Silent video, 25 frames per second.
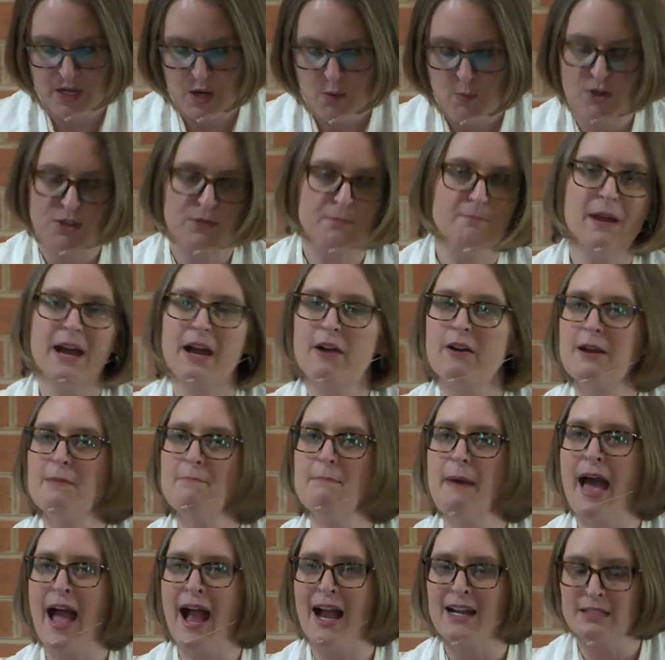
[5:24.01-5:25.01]
with Mary
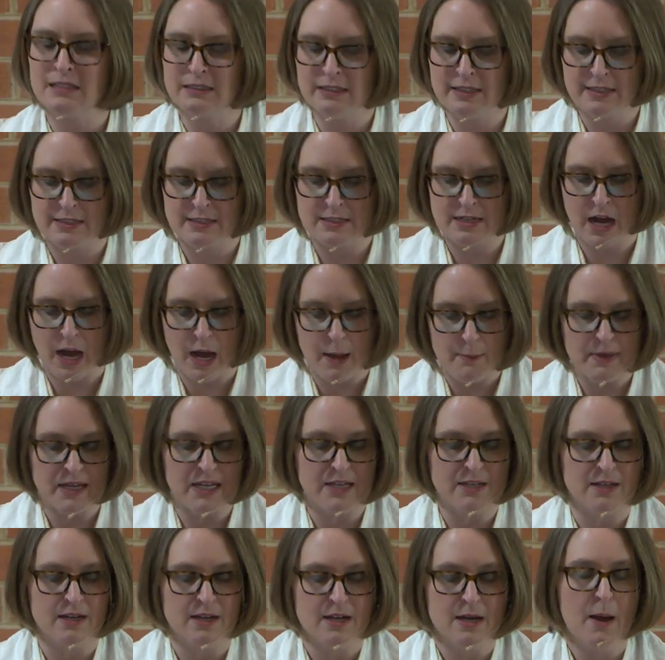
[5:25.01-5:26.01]
Magdalene
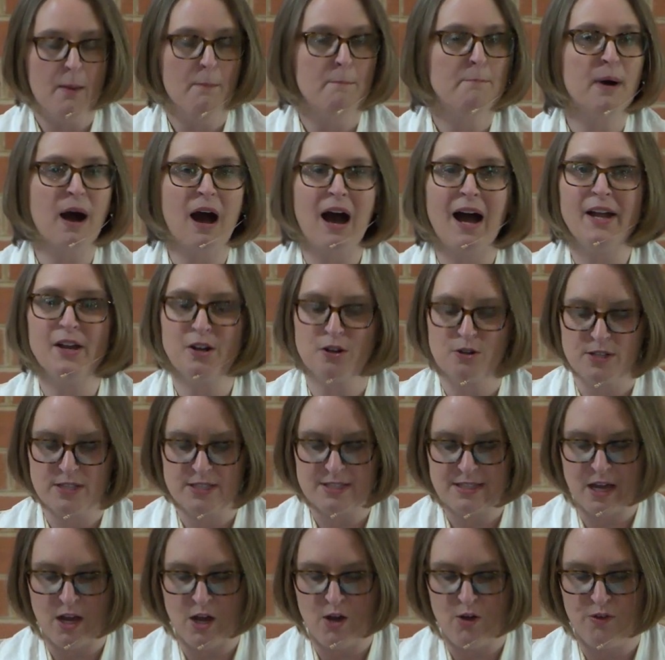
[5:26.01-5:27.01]
coming by
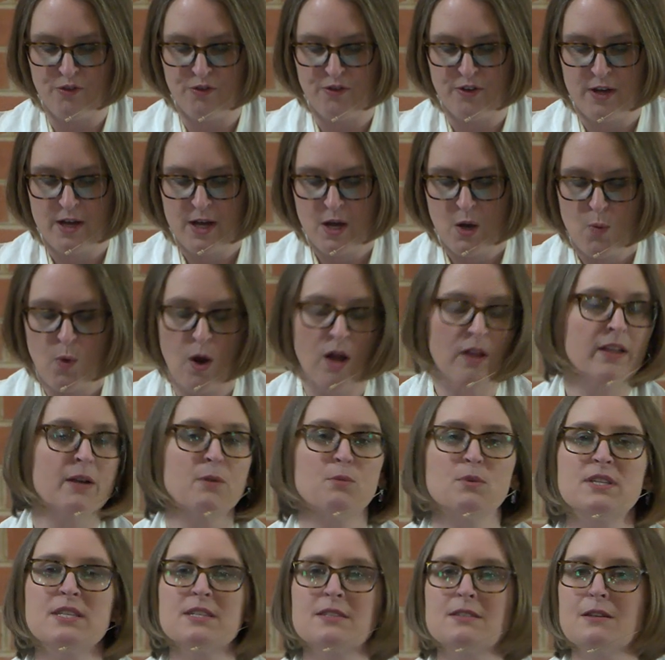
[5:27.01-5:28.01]
herself while it
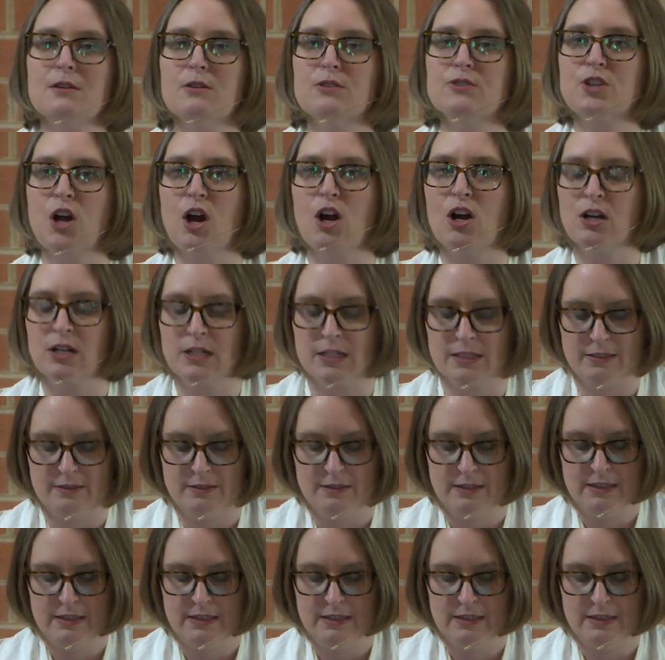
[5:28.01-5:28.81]
was still dark.